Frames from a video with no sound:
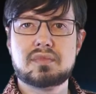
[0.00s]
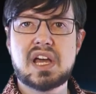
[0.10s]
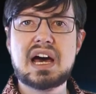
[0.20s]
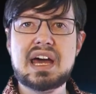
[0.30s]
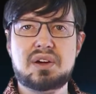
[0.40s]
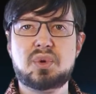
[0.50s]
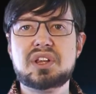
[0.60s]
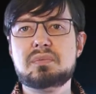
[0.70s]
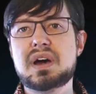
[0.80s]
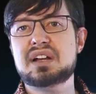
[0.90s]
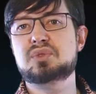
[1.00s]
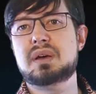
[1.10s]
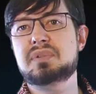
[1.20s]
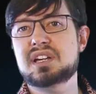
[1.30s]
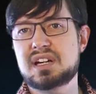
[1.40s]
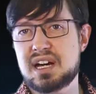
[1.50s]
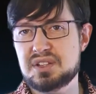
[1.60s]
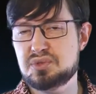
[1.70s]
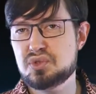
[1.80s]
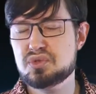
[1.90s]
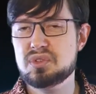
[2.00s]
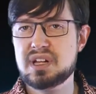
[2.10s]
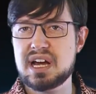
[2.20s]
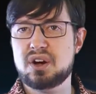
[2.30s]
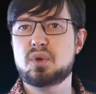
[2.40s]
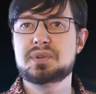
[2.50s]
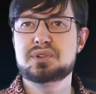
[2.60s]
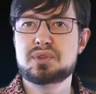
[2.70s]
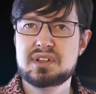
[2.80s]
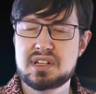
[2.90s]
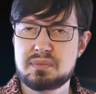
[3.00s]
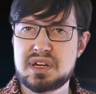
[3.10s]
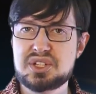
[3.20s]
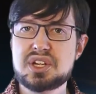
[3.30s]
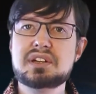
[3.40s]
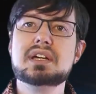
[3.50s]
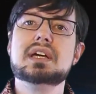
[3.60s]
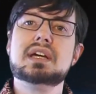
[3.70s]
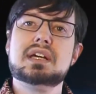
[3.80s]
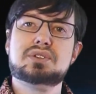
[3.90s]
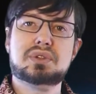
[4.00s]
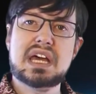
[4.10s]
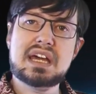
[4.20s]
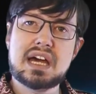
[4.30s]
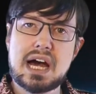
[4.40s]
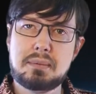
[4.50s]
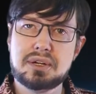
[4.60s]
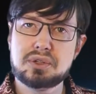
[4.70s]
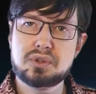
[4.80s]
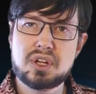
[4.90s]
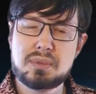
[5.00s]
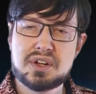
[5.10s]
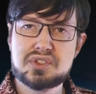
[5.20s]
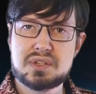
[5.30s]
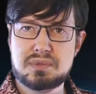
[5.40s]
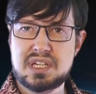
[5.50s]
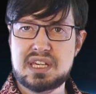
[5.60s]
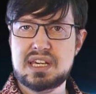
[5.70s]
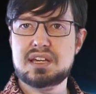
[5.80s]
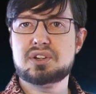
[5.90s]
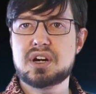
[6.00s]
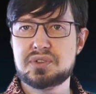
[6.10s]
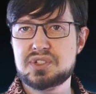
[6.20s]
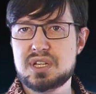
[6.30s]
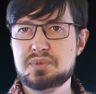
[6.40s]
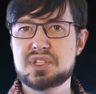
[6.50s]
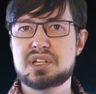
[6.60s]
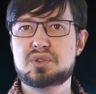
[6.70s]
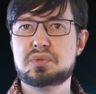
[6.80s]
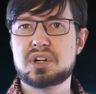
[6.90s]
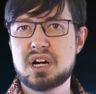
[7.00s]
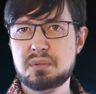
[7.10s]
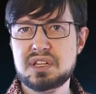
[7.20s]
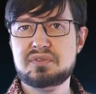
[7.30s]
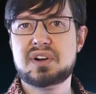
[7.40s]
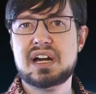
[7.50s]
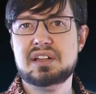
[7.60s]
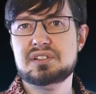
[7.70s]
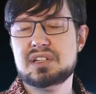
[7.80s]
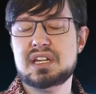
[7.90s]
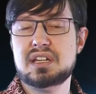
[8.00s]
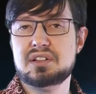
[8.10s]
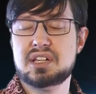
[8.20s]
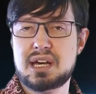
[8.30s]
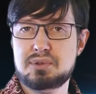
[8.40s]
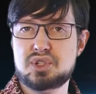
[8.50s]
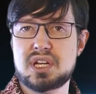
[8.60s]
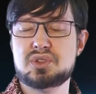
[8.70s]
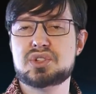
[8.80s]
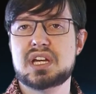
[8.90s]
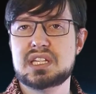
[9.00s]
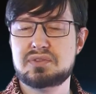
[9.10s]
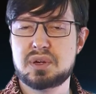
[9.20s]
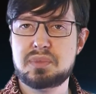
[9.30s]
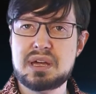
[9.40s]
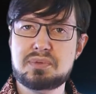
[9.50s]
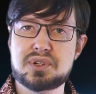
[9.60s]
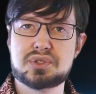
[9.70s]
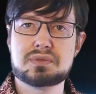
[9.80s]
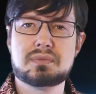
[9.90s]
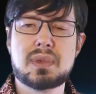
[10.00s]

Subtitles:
Hi, welcome back to Epic. As usual, I hope you're doing amazing. Today, I'm going to talk about some key concepts that you will commonly find in climate change scientific papers.